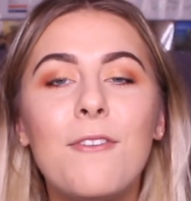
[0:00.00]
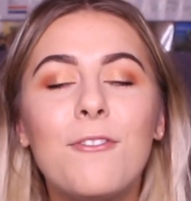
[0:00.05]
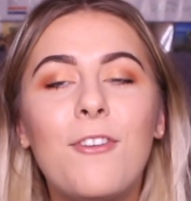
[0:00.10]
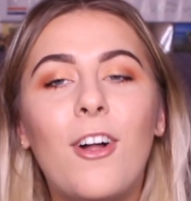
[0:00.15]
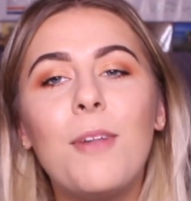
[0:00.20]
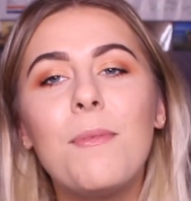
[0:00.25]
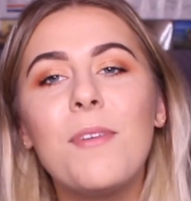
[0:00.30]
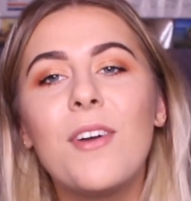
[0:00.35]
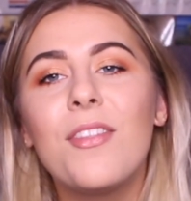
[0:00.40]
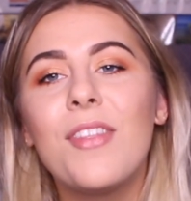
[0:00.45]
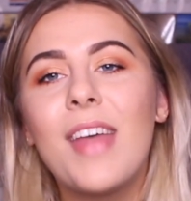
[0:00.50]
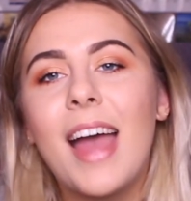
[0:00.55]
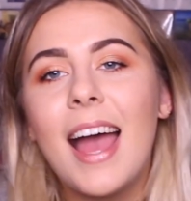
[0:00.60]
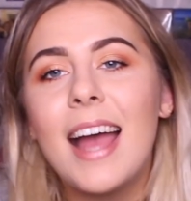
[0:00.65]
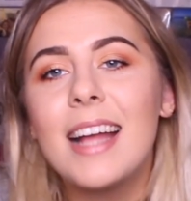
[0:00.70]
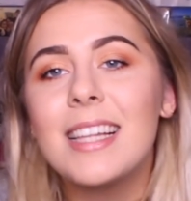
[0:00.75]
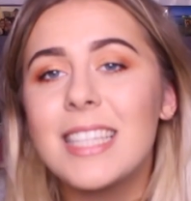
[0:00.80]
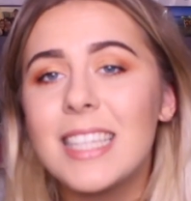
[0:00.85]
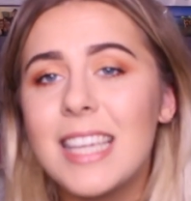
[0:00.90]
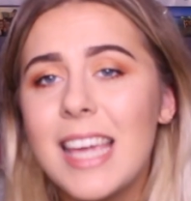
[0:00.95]
Follow me on
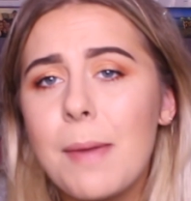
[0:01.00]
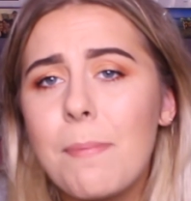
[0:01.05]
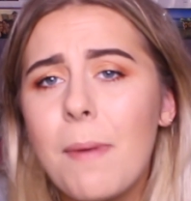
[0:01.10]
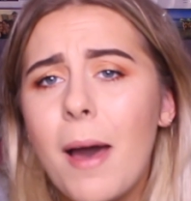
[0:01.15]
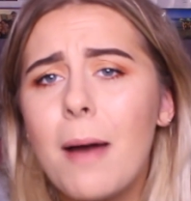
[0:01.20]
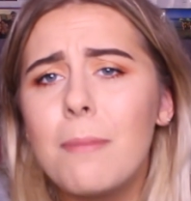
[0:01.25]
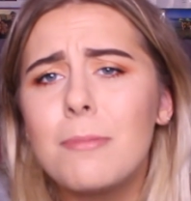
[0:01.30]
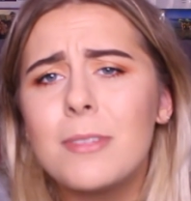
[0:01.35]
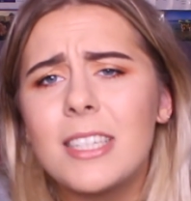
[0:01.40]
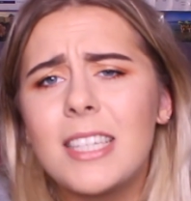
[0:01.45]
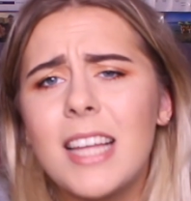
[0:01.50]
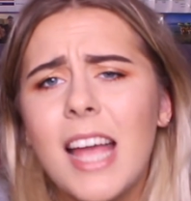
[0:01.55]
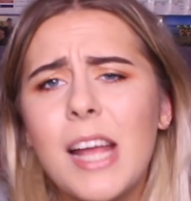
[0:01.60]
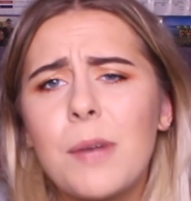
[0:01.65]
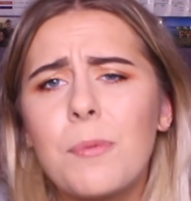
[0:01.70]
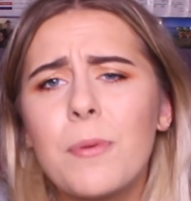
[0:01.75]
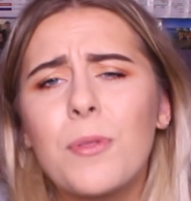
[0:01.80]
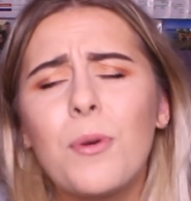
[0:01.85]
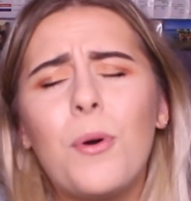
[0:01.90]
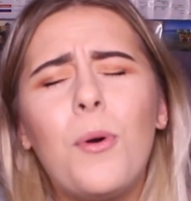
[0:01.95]
there to keep up to
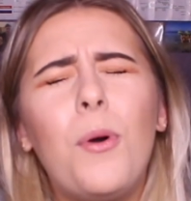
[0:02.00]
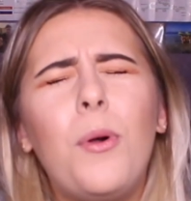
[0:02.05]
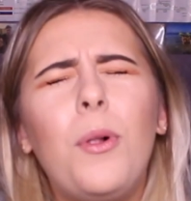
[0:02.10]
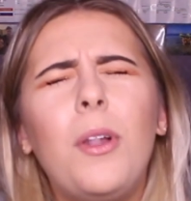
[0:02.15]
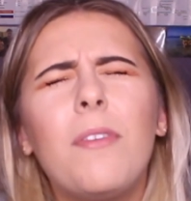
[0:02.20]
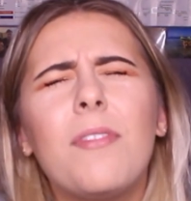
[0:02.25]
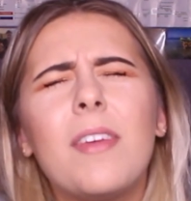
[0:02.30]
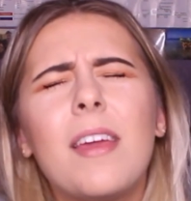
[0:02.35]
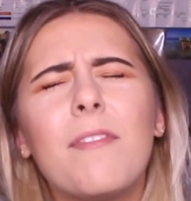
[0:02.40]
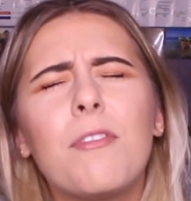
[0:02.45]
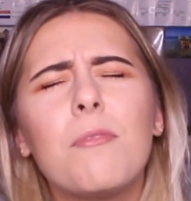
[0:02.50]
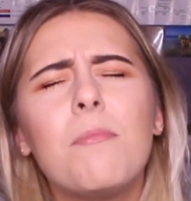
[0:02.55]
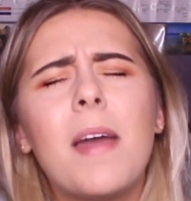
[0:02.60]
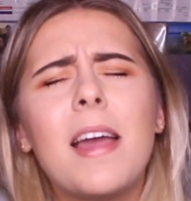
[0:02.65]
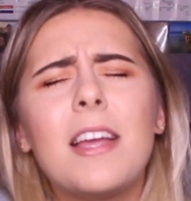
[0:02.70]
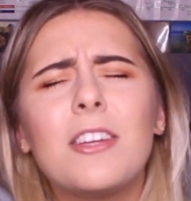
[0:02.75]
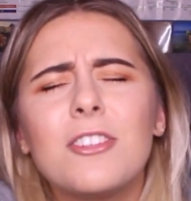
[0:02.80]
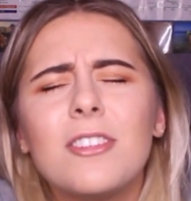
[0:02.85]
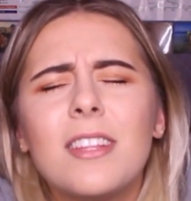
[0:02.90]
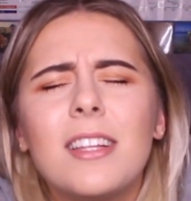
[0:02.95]
date with all of the
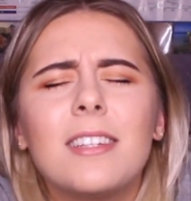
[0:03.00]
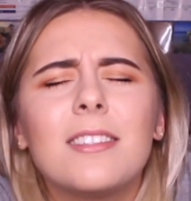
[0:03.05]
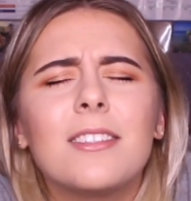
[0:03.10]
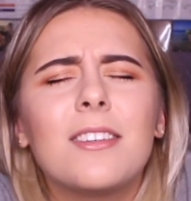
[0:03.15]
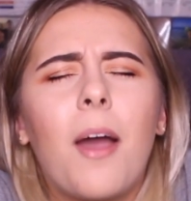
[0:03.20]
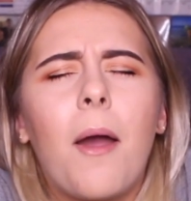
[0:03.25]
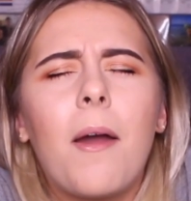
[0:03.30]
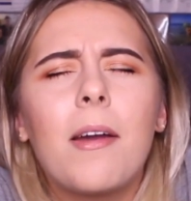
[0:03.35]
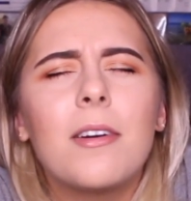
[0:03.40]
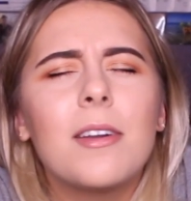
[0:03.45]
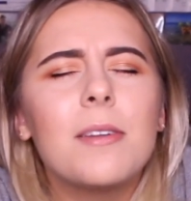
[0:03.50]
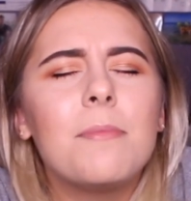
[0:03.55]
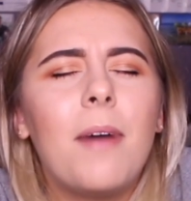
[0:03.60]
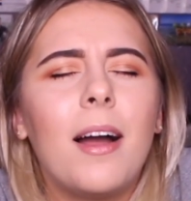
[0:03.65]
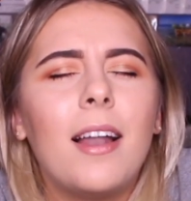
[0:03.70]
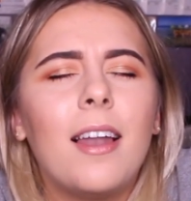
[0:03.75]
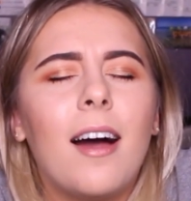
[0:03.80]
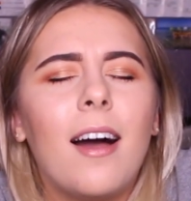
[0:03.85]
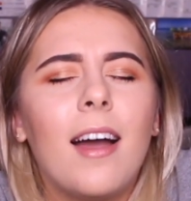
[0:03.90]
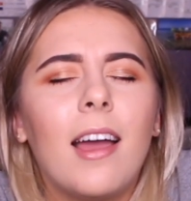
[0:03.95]
information that is going on in
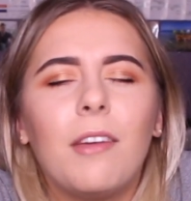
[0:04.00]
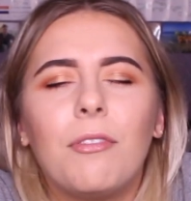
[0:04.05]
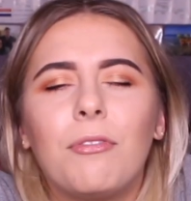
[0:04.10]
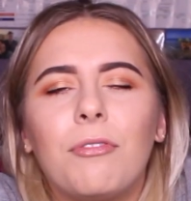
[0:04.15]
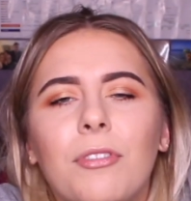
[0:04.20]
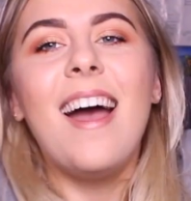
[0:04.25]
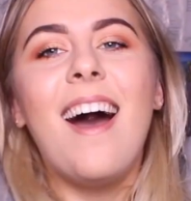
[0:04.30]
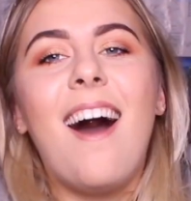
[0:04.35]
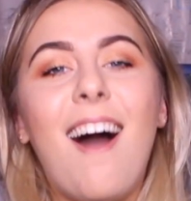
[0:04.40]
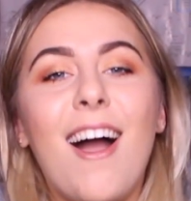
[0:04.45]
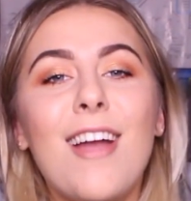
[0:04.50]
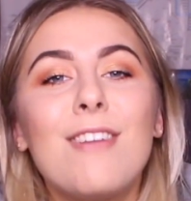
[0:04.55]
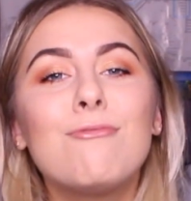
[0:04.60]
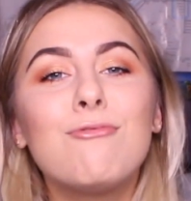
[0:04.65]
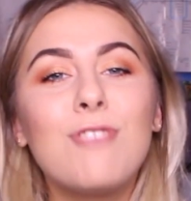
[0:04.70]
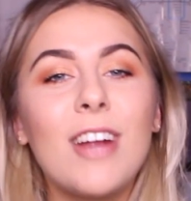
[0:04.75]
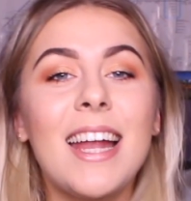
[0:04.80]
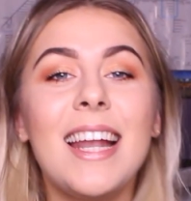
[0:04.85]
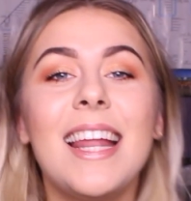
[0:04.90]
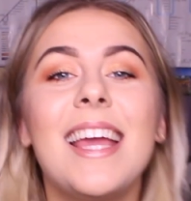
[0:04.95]
my life. I
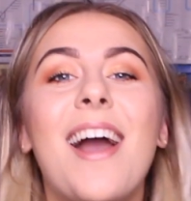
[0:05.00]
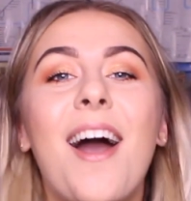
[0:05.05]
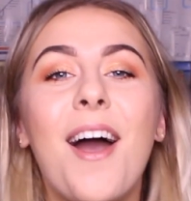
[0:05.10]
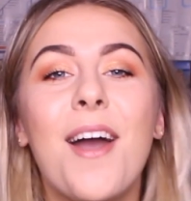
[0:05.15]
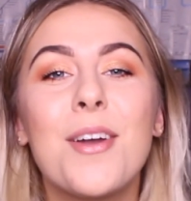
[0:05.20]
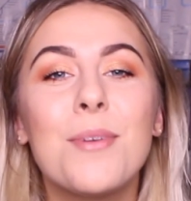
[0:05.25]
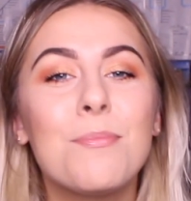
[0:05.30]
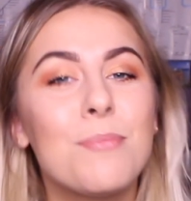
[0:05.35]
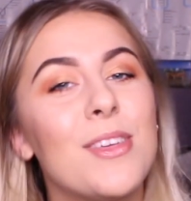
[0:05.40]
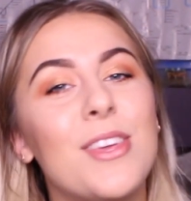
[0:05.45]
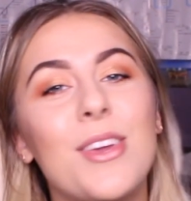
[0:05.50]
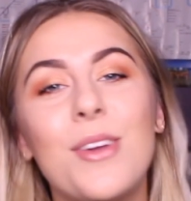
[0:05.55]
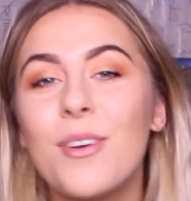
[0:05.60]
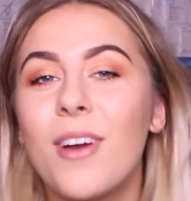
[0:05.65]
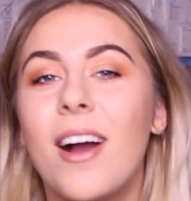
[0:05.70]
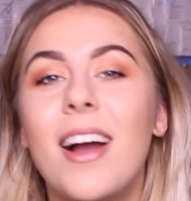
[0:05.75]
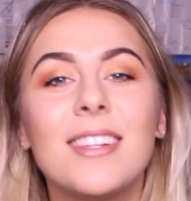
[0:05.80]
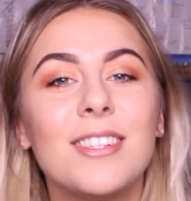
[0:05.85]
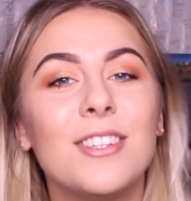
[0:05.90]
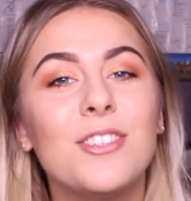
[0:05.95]
really hope that you
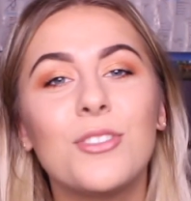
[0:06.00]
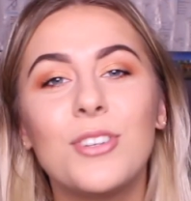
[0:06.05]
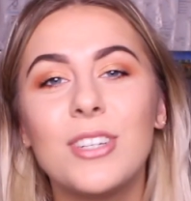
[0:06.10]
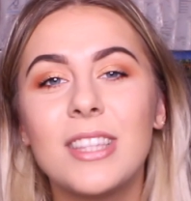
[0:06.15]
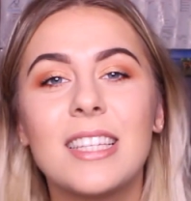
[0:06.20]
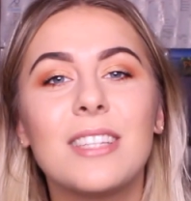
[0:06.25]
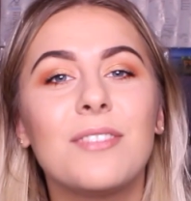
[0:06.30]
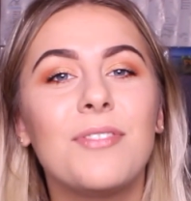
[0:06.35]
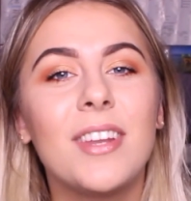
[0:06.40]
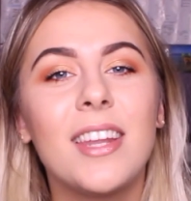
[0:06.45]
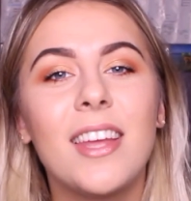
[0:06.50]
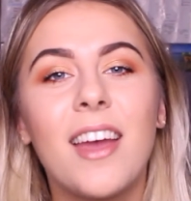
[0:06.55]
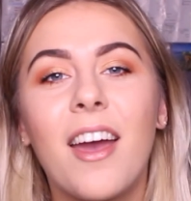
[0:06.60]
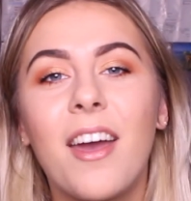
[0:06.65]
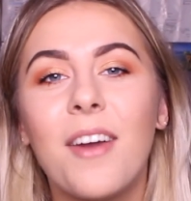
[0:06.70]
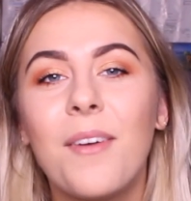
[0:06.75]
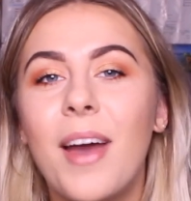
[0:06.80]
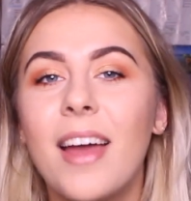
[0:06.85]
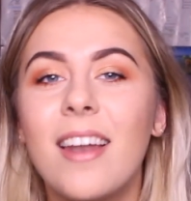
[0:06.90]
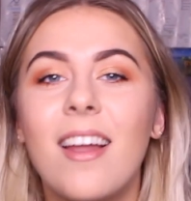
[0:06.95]
guys enjoyed this video,
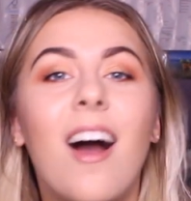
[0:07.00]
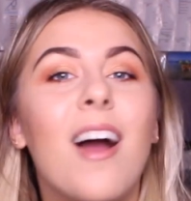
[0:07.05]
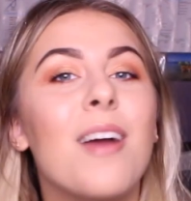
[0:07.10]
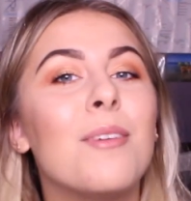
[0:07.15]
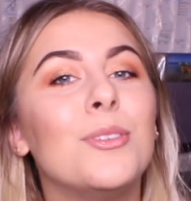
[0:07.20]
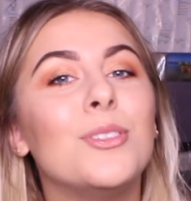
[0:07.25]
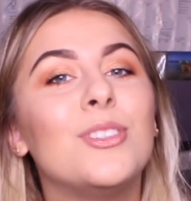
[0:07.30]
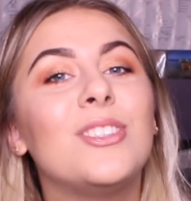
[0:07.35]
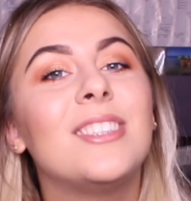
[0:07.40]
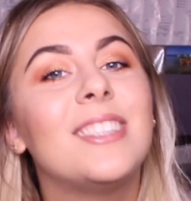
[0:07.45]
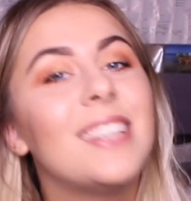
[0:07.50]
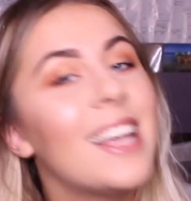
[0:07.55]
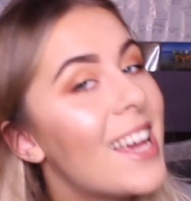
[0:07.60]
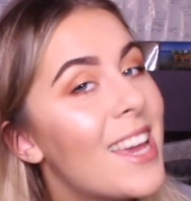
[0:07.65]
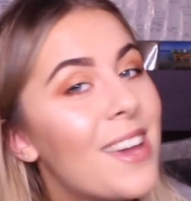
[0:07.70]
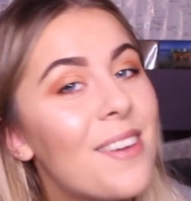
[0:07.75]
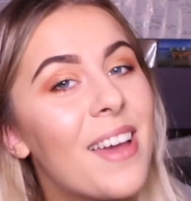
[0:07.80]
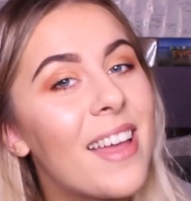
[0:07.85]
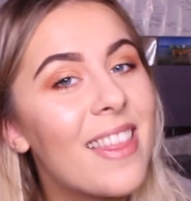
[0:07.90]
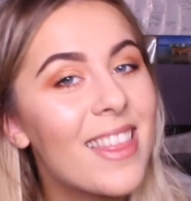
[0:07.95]
and I will see
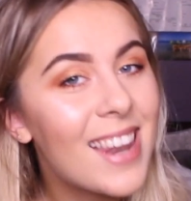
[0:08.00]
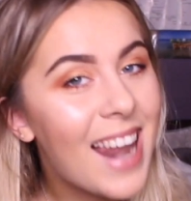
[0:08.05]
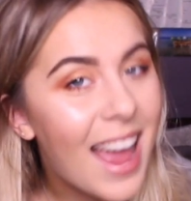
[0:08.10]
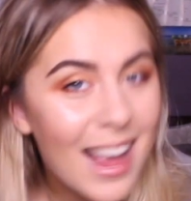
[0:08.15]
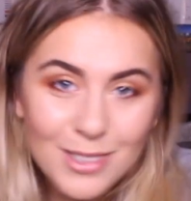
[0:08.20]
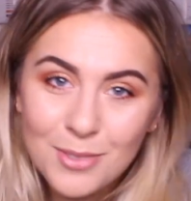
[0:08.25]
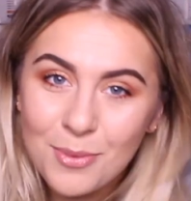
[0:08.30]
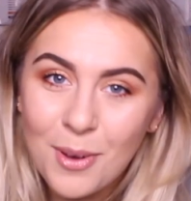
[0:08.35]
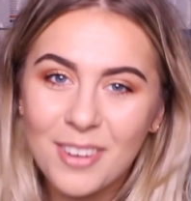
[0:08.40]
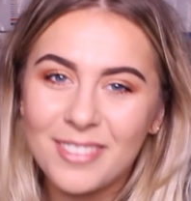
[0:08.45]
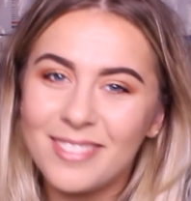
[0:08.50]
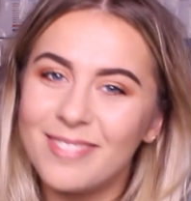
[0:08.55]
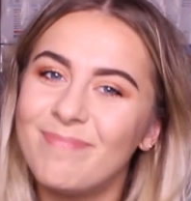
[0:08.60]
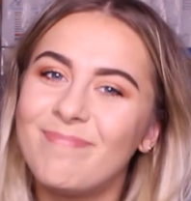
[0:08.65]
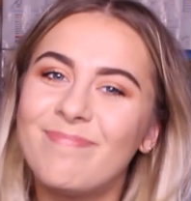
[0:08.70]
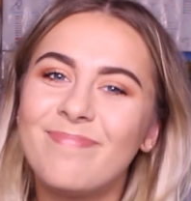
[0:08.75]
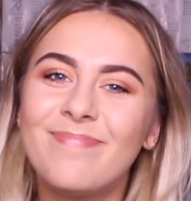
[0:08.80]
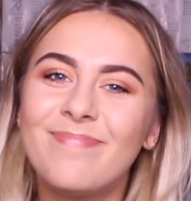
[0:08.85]
you in the next one.